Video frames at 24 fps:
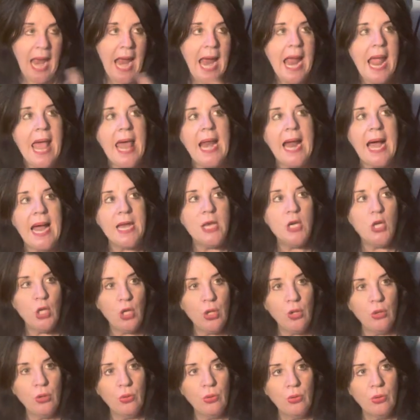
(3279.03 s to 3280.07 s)
And I
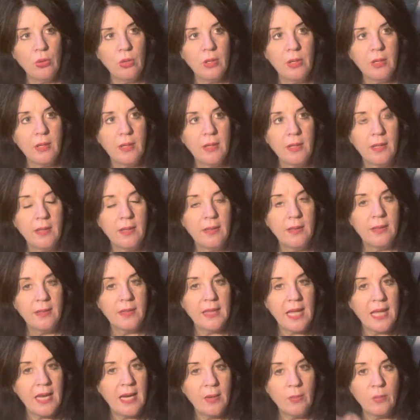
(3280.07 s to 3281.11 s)
knew
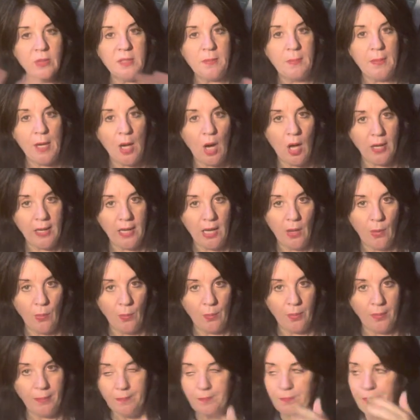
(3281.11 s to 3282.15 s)
that it was beyond hope.